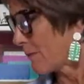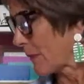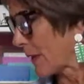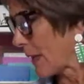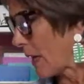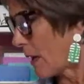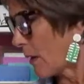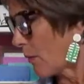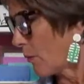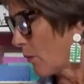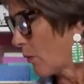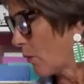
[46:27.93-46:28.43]

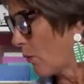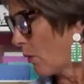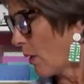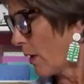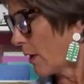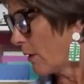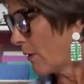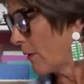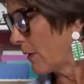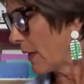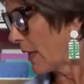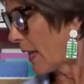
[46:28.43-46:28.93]
Um,
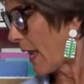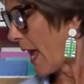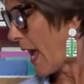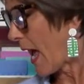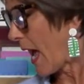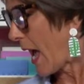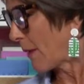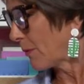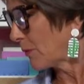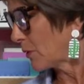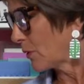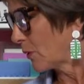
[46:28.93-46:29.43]
what are the
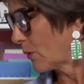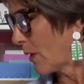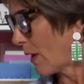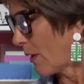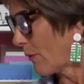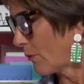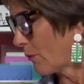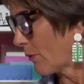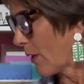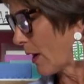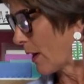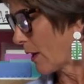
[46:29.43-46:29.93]
apps you
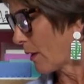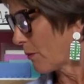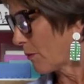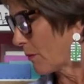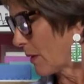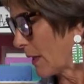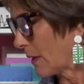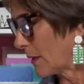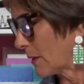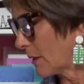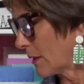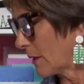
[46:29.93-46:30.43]
have
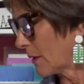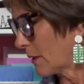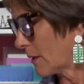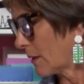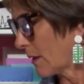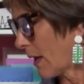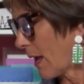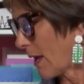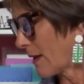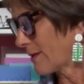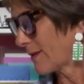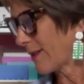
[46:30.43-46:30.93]
recommended
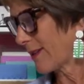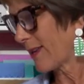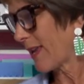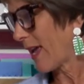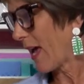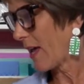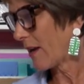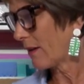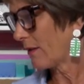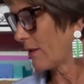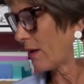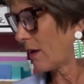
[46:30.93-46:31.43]
as a
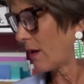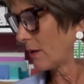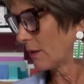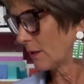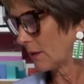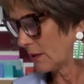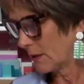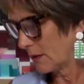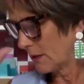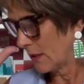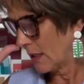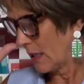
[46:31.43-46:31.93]
catalog?
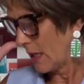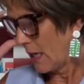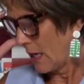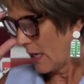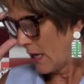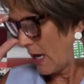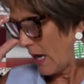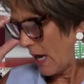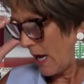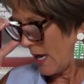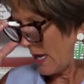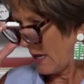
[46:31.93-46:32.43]

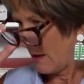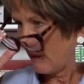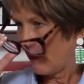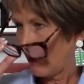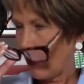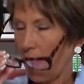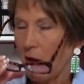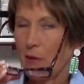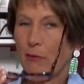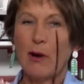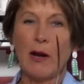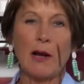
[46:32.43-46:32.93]
I have
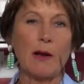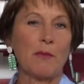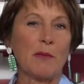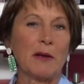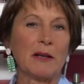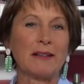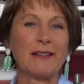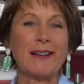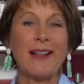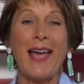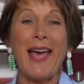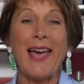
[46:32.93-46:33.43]
not
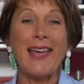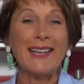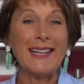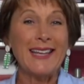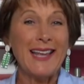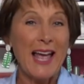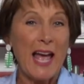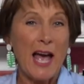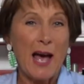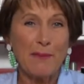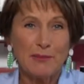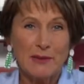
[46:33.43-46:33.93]
recommended
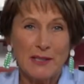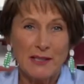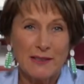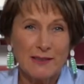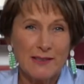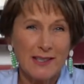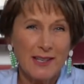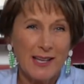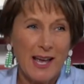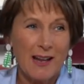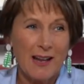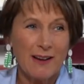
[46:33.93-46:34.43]
any apps
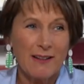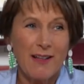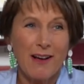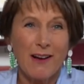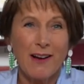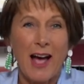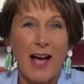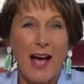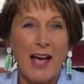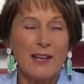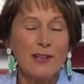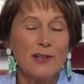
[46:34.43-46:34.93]
as a
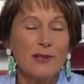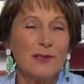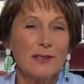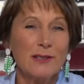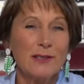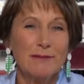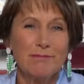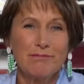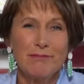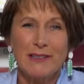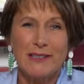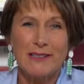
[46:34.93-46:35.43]
catalog. I use
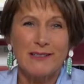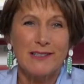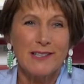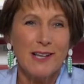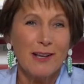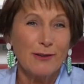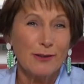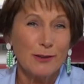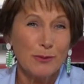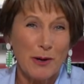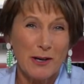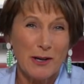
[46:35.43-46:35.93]
an
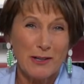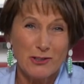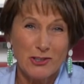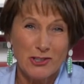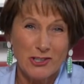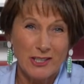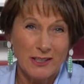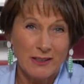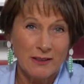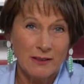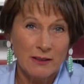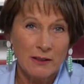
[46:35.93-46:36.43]
Excel
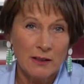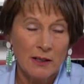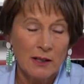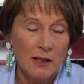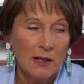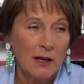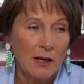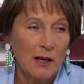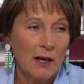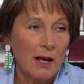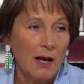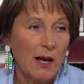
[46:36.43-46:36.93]
spreadsheet.
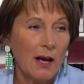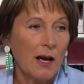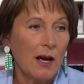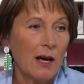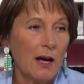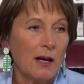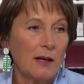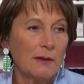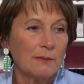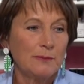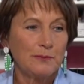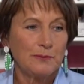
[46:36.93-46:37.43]

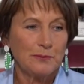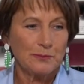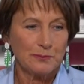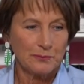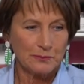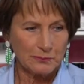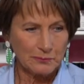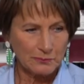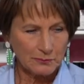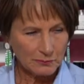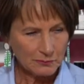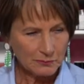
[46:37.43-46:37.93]
Um,
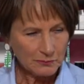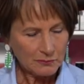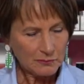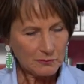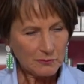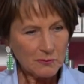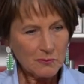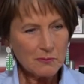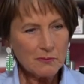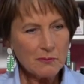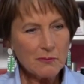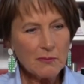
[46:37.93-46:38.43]

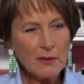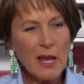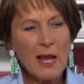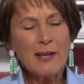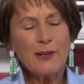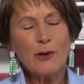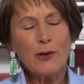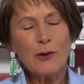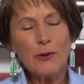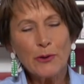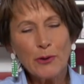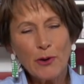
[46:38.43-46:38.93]

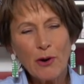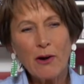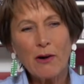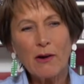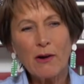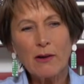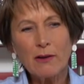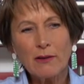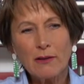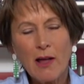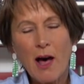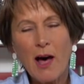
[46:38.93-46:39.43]
I know there
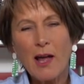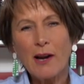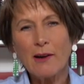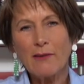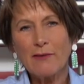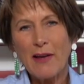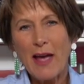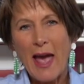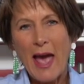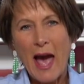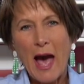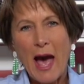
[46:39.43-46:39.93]
are a lot
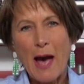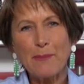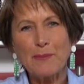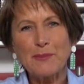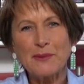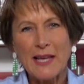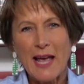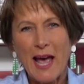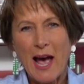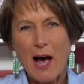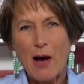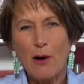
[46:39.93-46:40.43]
of
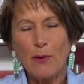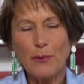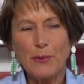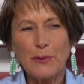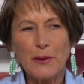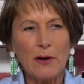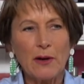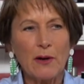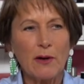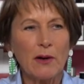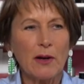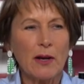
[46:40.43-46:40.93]
apps out
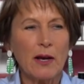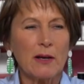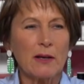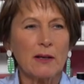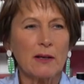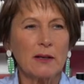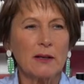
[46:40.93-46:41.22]
there.